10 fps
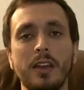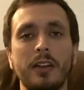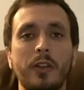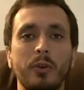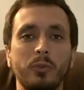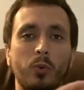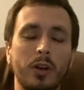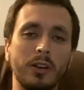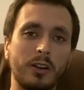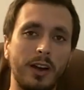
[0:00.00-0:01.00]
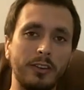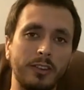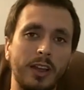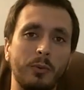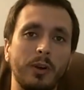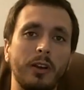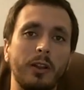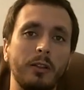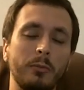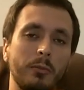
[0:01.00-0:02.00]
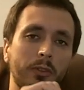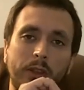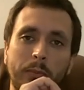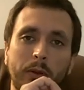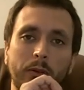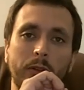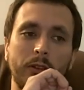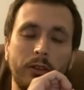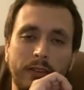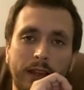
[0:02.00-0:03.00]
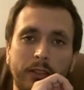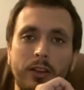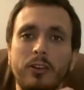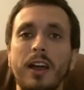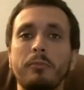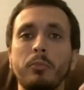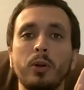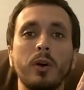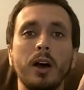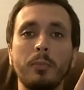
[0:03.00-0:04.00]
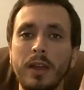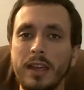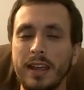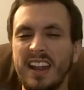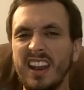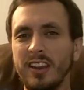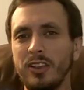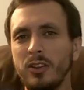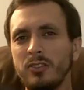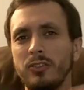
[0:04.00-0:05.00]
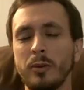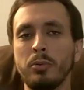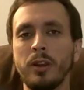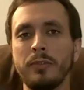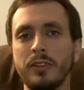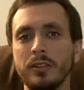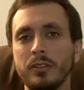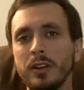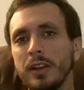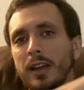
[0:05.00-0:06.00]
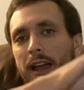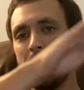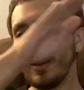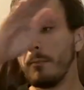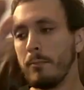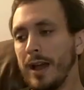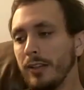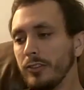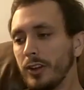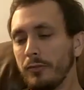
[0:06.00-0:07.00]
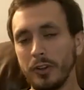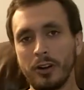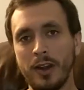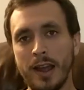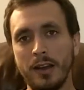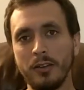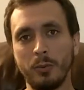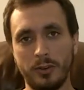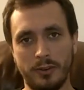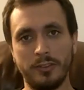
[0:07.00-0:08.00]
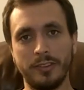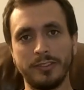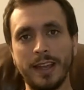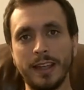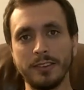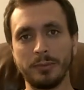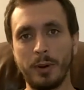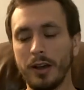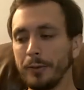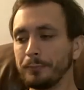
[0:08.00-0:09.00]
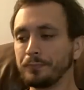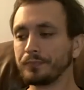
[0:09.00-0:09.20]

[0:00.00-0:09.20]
There was one crash site where it looks like the craft blew up, and it had a huge debris field, and then it bounced off the ground, which is the second spot.